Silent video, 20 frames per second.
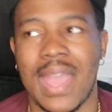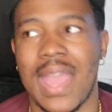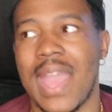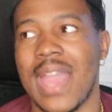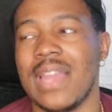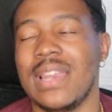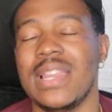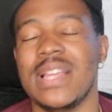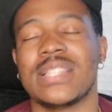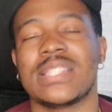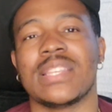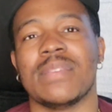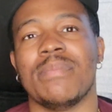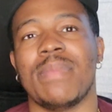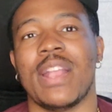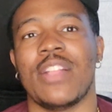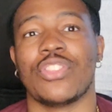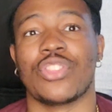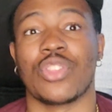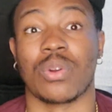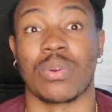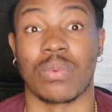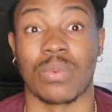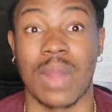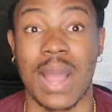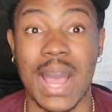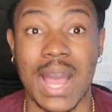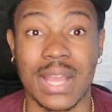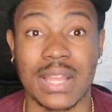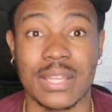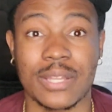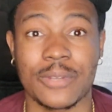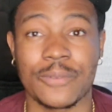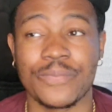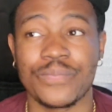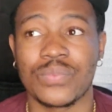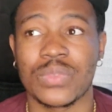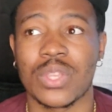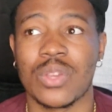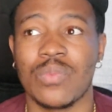And listen, man, The Rock
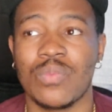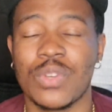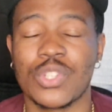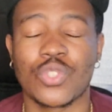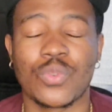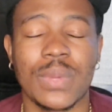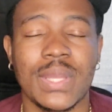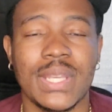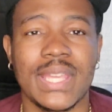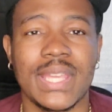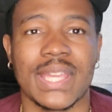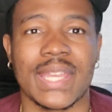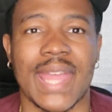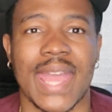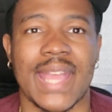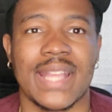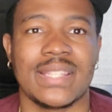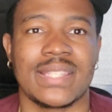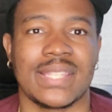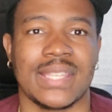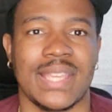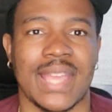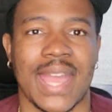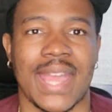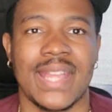was really an anti